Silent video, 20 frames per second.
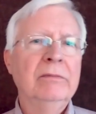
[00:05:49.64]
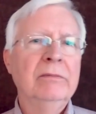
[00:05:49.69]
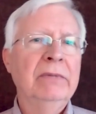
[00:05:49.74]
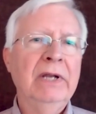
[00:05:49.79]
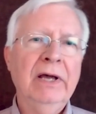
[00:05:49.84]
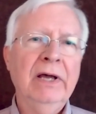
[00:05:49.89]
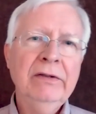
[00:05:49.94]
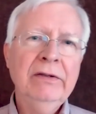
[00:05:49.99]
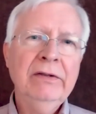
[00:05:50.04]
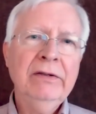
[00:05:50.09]

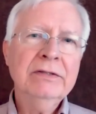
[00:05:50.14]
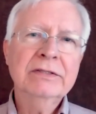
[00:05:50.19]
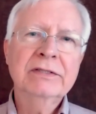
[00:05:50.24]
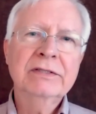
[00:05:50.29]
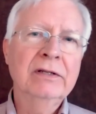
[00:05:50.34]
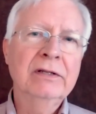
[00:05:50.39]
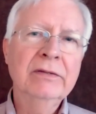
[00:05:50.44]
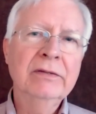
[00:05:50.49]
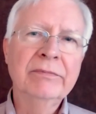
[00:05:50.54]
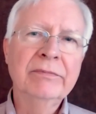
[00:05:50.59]
But how do you
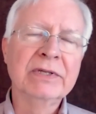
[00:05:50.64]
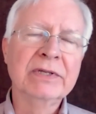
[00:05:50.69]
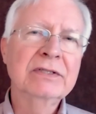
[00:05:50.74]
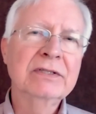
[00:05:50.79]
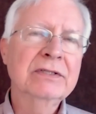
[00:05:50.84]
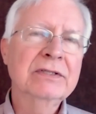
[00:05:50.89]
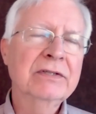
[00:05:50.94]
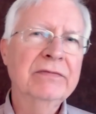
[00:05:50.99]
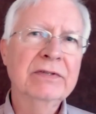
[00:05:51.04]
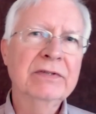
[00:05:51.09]
sell a
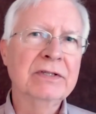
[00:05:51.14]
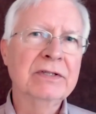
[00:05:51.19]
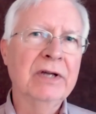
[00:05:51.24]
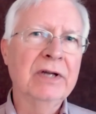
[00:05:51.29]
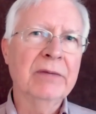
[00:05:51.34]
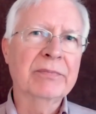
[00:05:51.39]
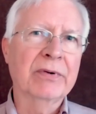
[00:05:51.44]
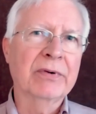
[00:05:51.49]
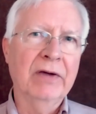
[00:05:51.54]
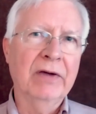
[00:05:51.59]
business if it's
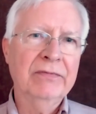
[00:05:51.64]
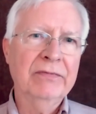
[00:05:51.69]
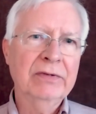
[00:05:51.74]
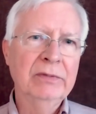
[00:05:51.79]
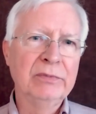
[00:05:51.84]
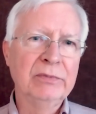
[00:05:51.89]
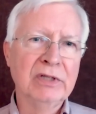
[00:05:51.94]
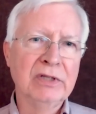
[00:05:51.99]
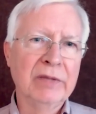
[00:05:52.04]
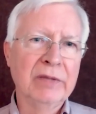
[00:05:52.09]
not
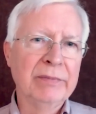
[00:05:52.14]
profitable?